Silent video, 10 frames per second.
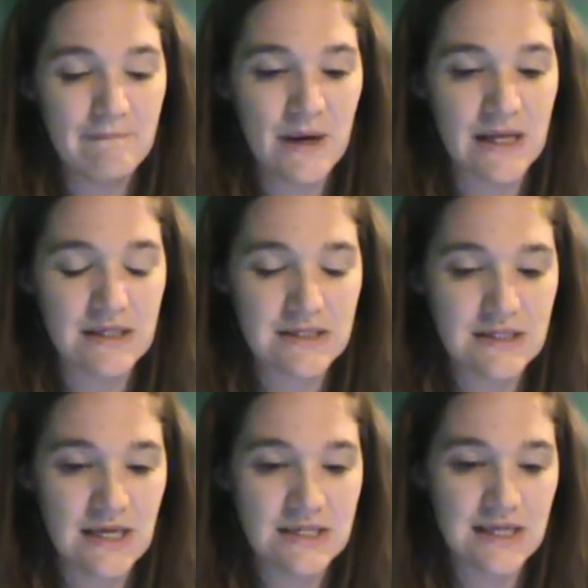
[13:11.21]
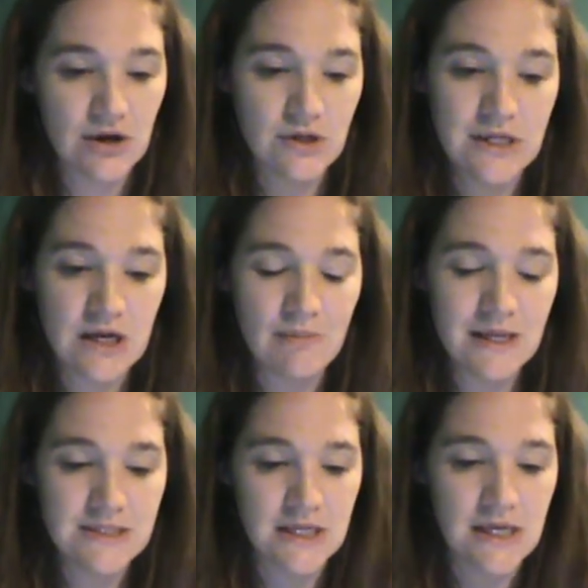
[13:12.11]
But they settled in nearby
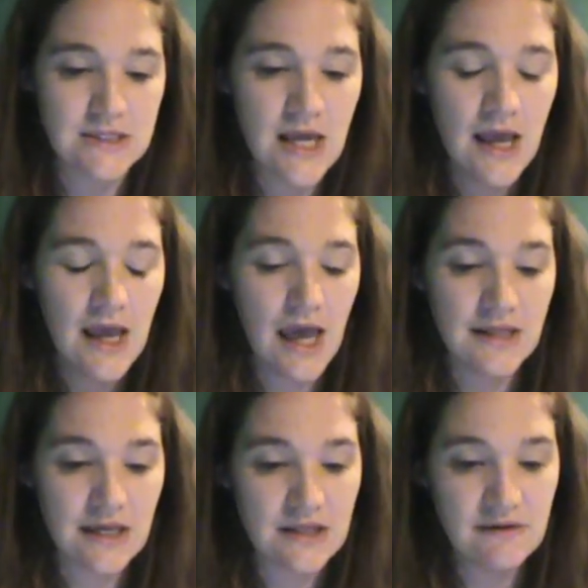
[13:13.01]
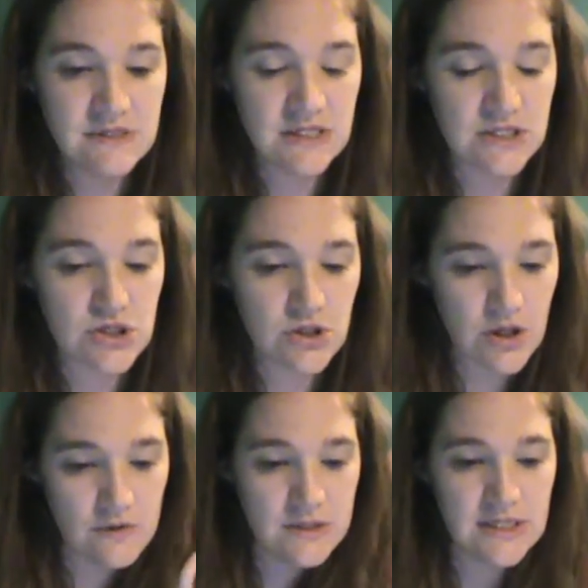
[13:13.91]
cities, and they lived in these
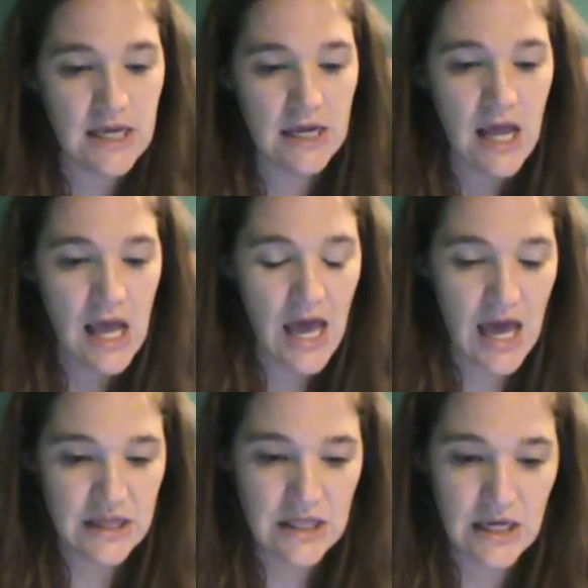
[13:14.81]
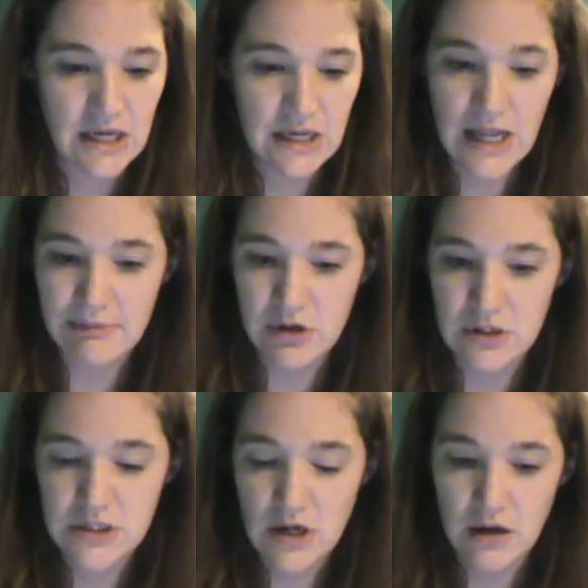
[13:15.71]
close-knit ethnic
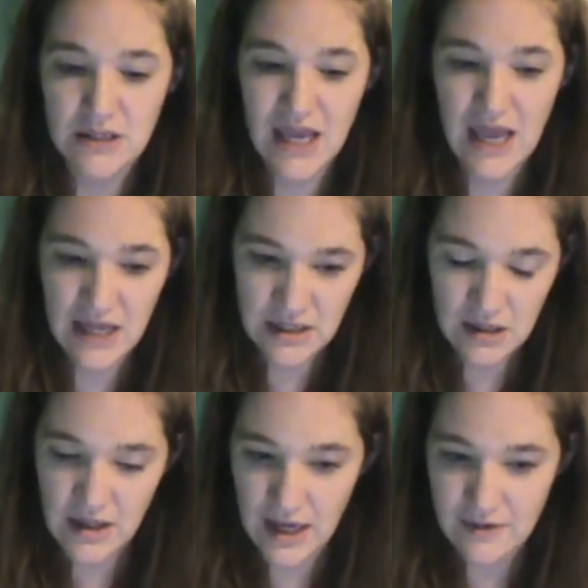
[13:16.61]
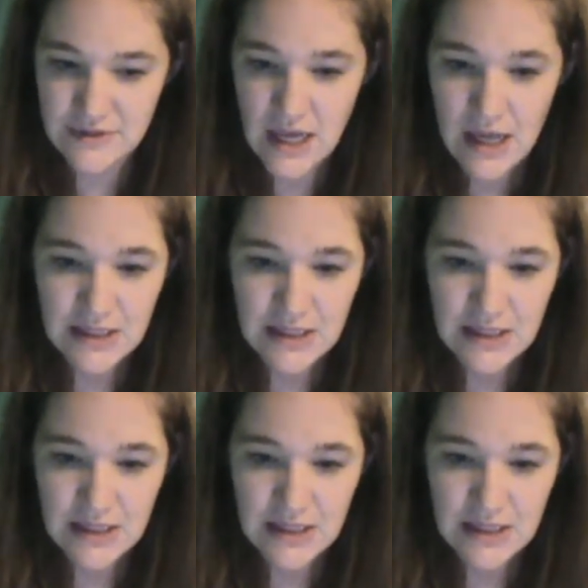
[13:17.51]
neighborhoods called enclaves.